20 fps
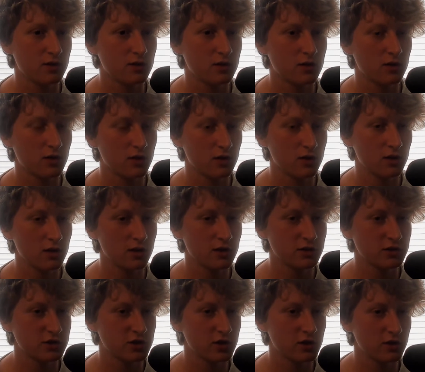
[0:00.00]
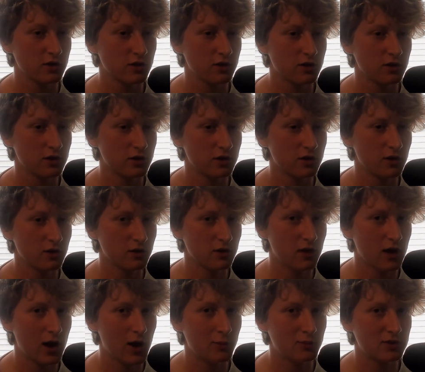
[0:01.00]
or a shitload of,
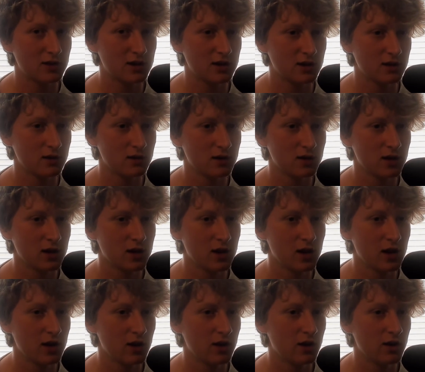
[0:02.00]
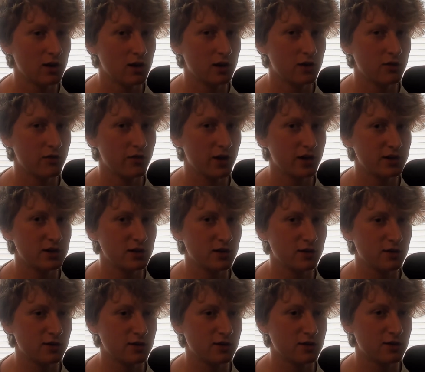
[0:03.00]
empty
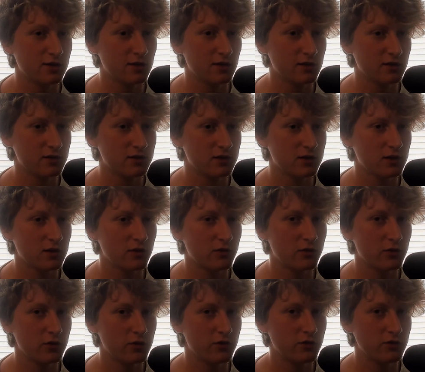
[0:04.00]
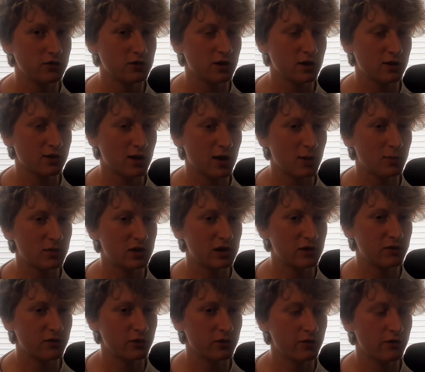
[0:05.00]
veggies and stuff. Food, just empty
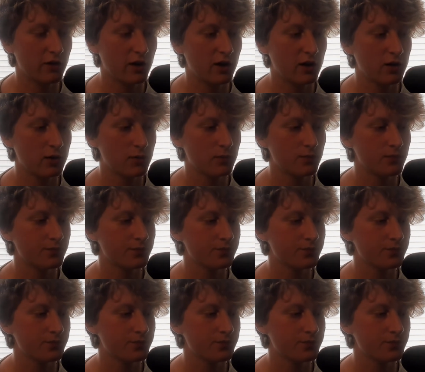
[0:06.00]
food volume.